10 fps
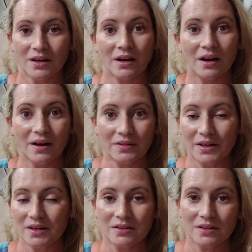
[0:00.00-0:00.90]
And
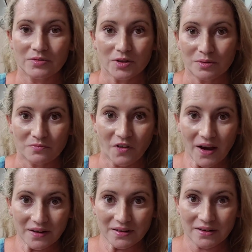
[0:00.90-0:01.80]
then if you can
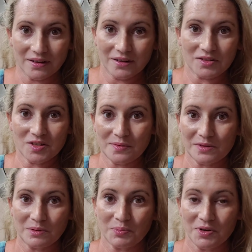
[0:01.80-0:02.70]
find it, it seems
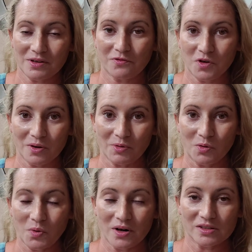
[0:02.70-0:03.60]
to be pretty
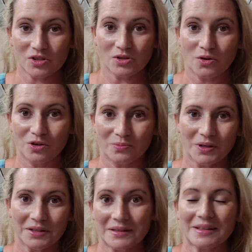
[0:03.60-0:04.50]
affordable where it's sold,
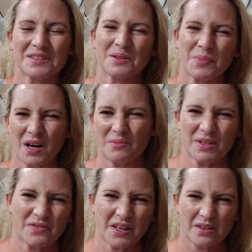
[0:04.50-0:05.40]
but that's the problem,
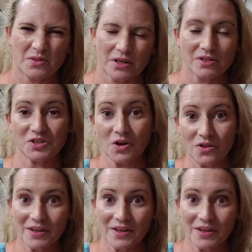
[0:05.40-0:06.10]
is finding it where it's sold.